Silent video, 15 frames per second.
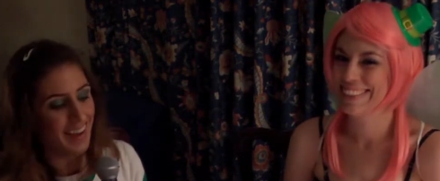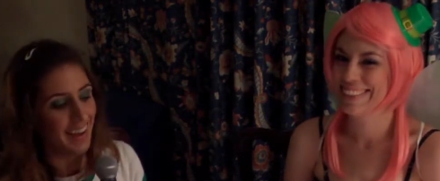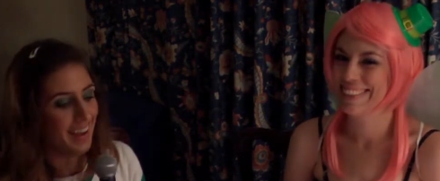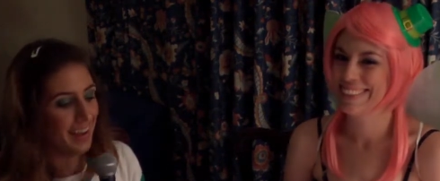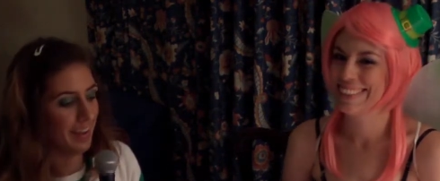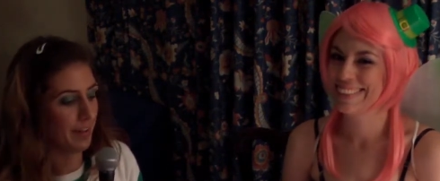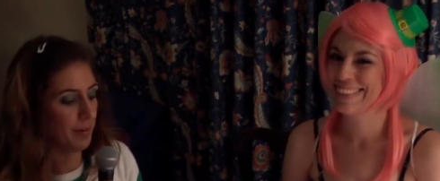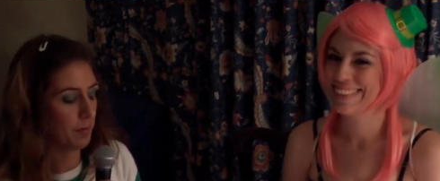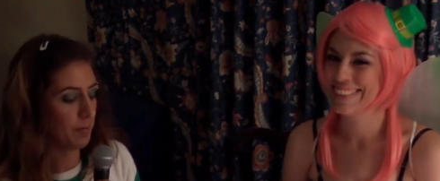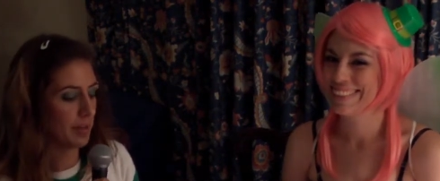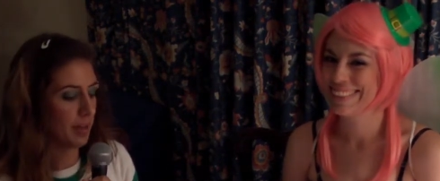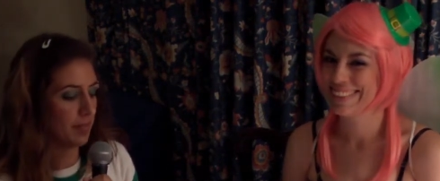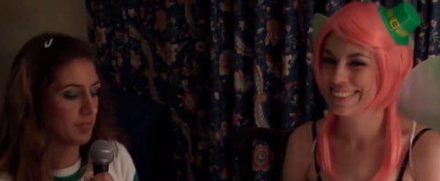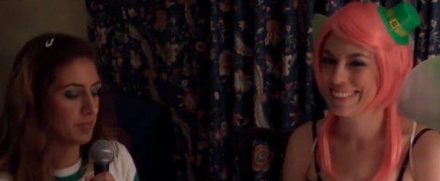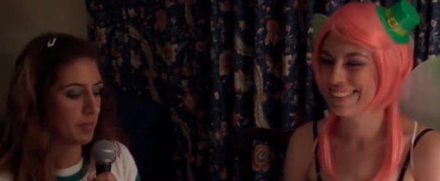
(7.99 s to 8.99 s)
Speaker 1: and we
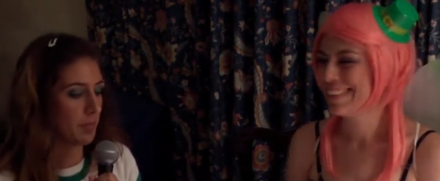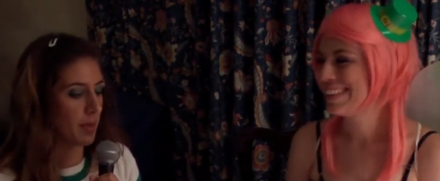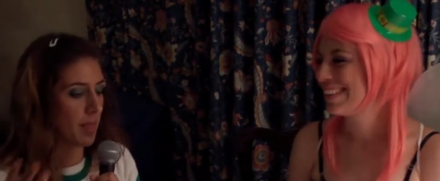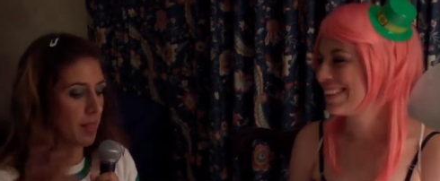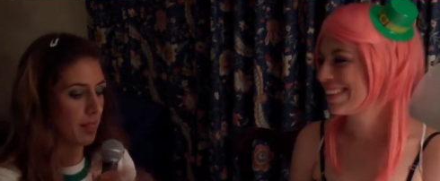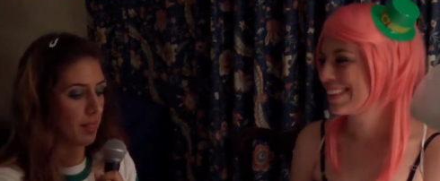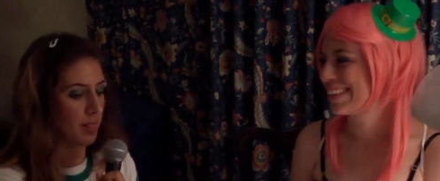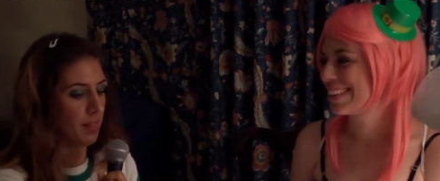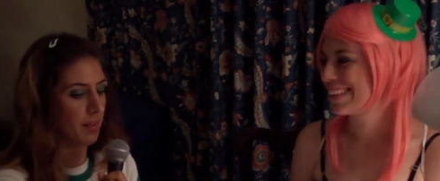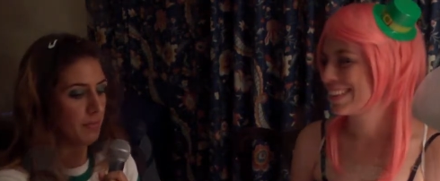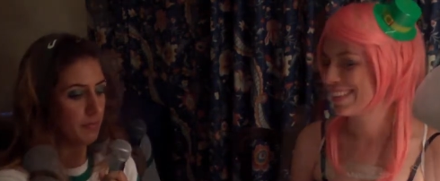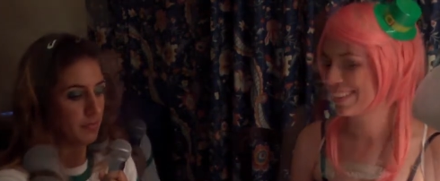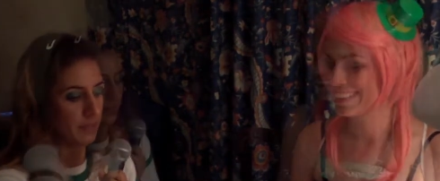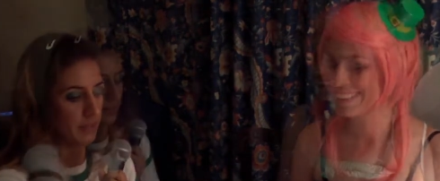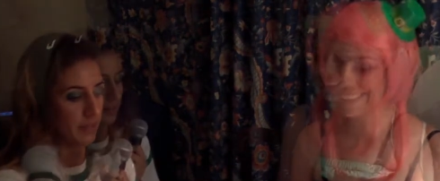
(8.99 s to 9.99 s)
have some
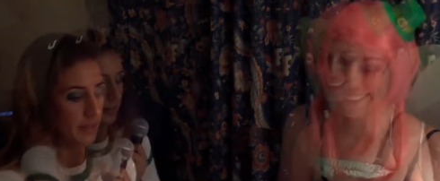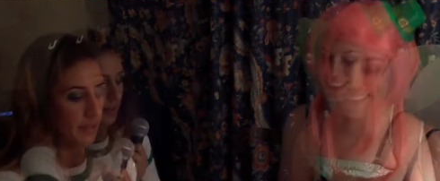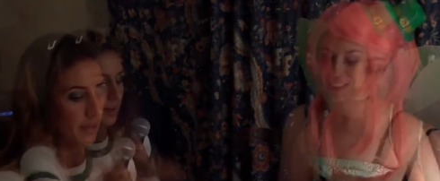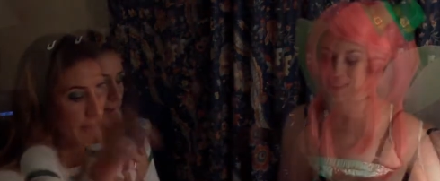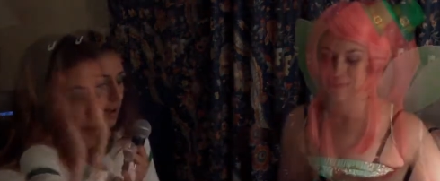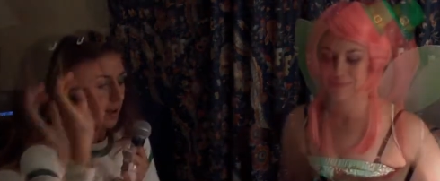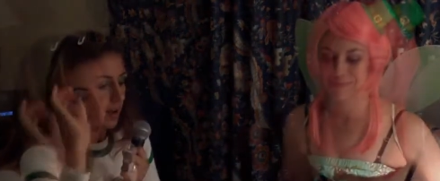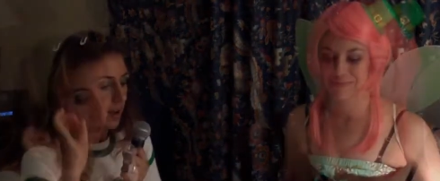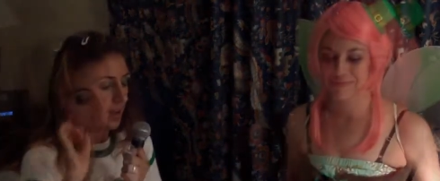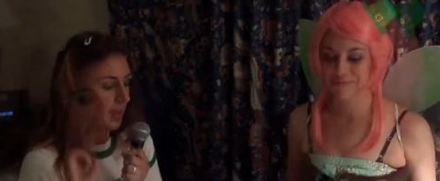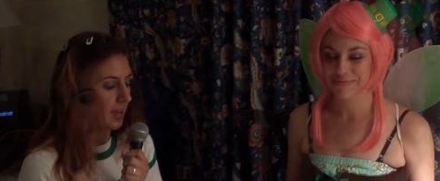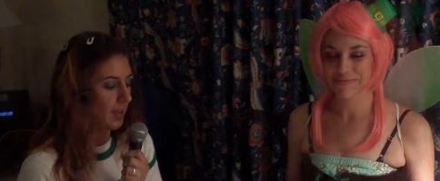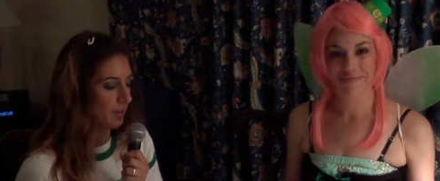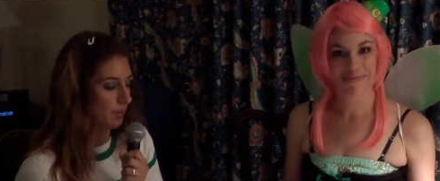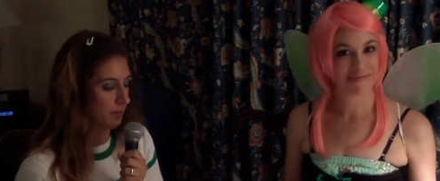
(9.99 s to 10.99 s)
lovely
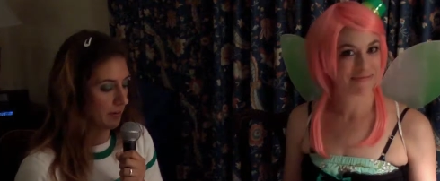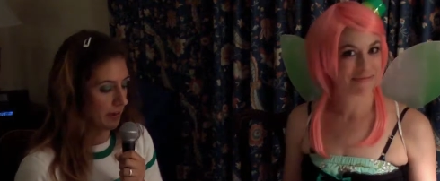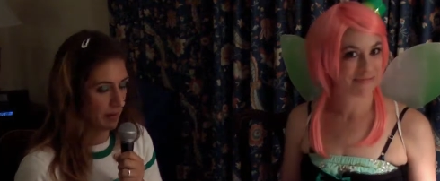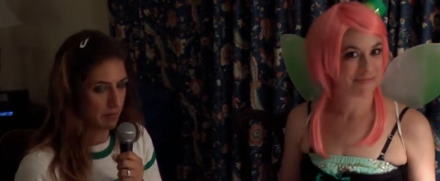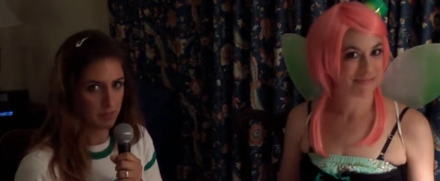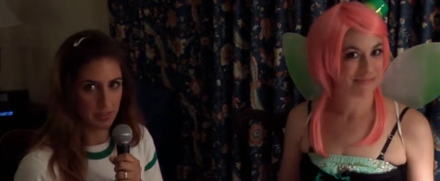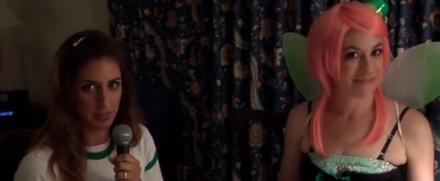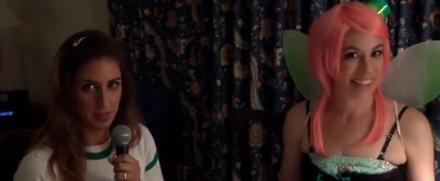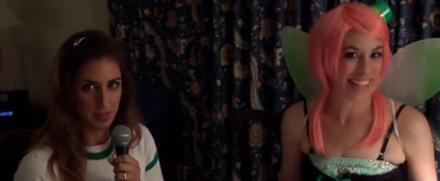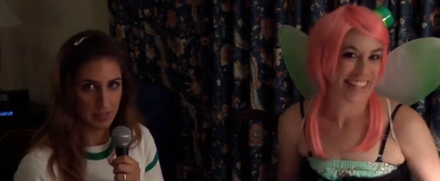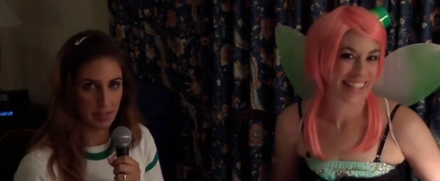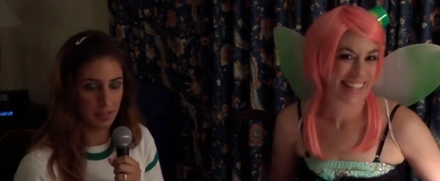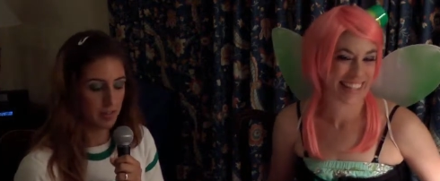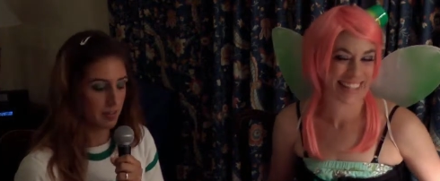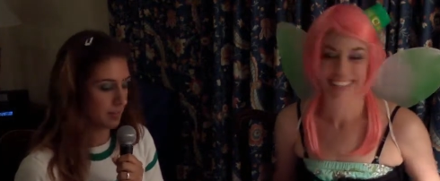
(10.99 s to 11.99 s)

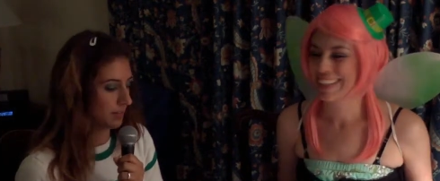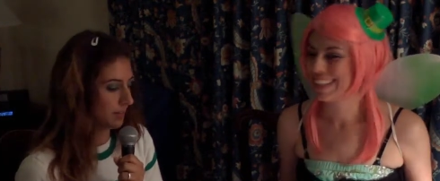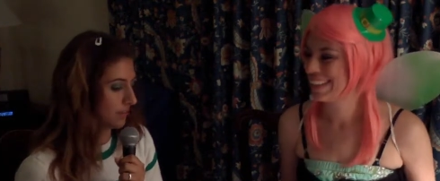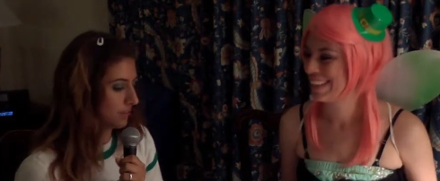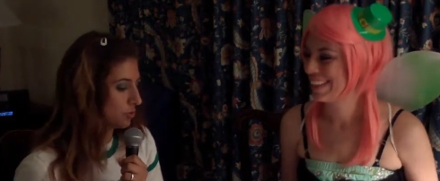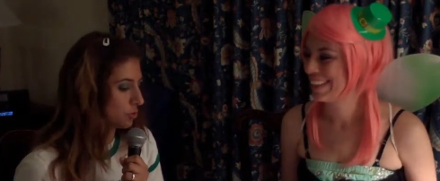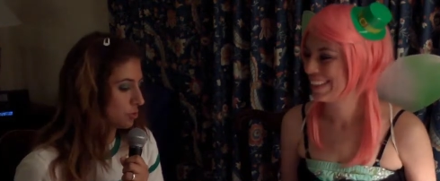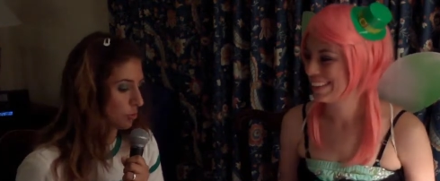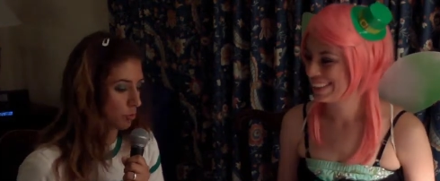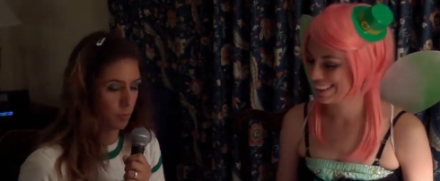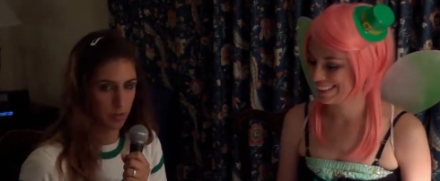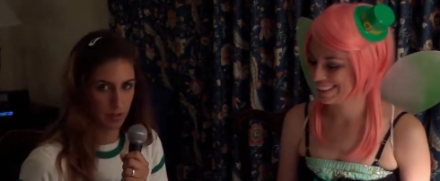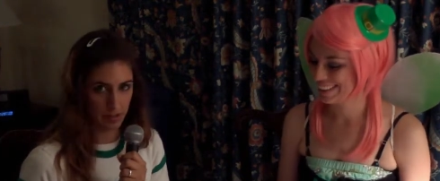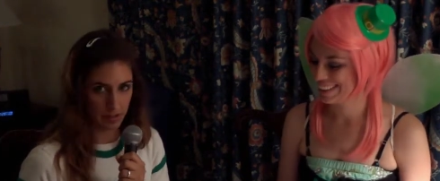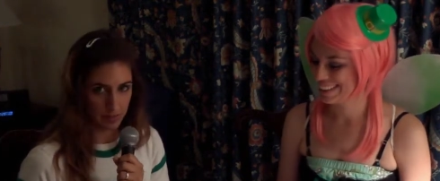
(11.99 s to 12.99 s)
handcrafted
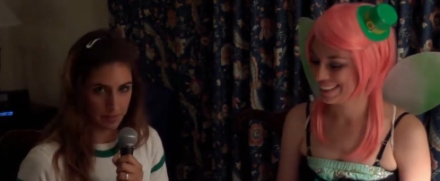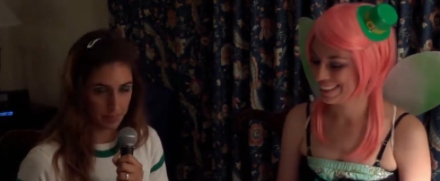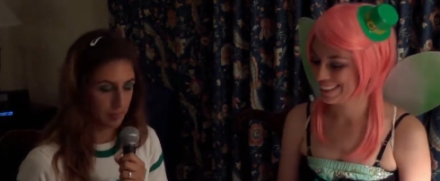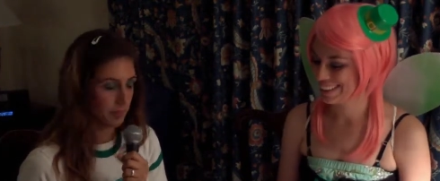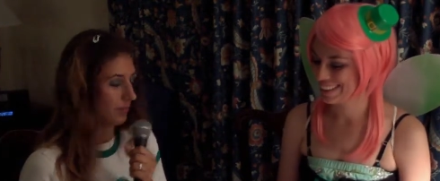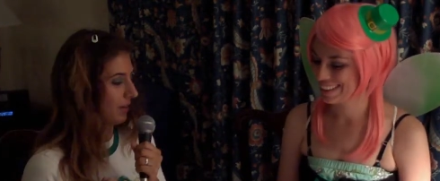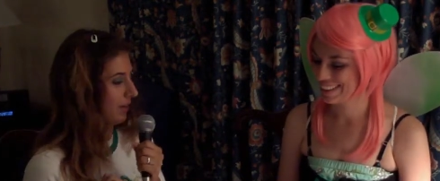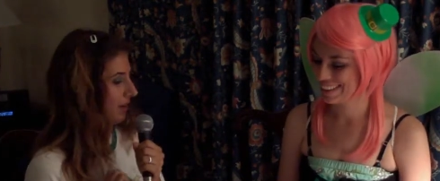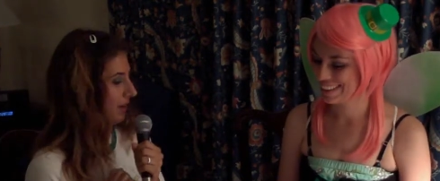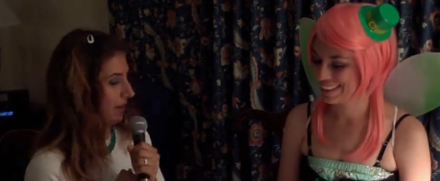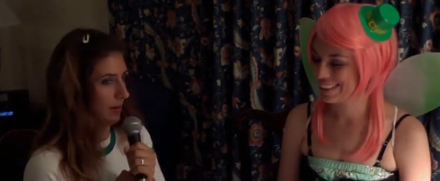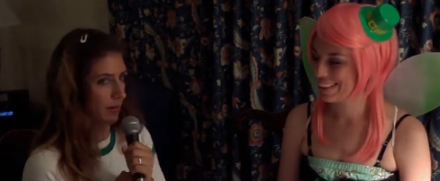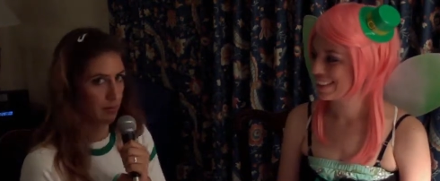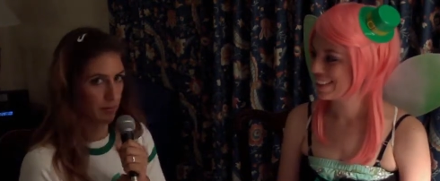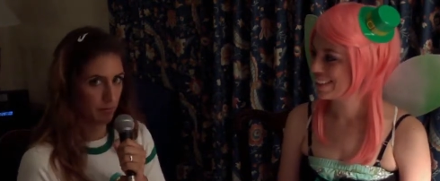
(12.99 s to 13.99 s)
jewelry here.
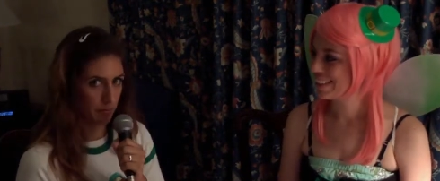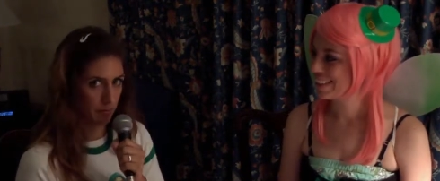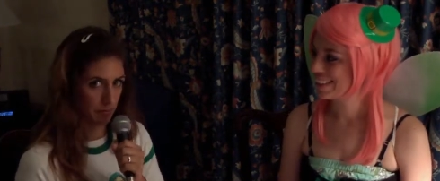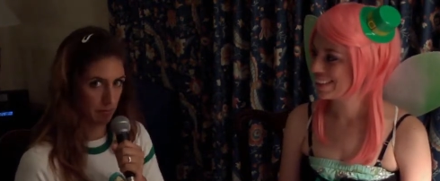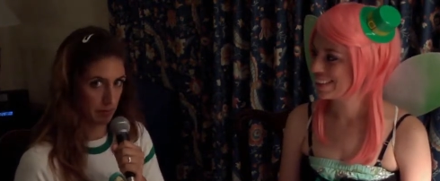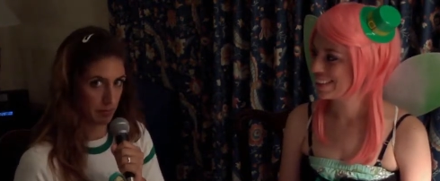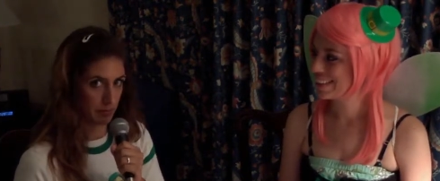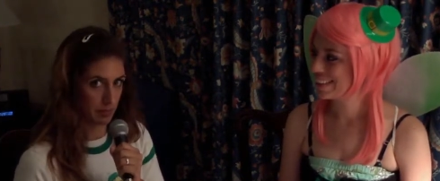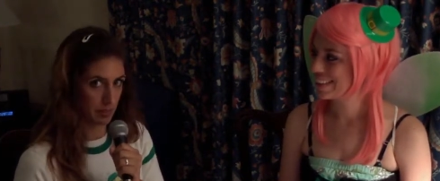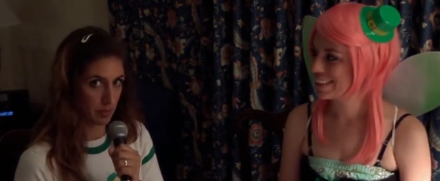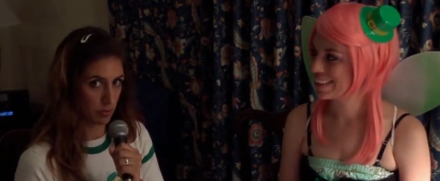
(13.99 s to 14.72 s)
And let me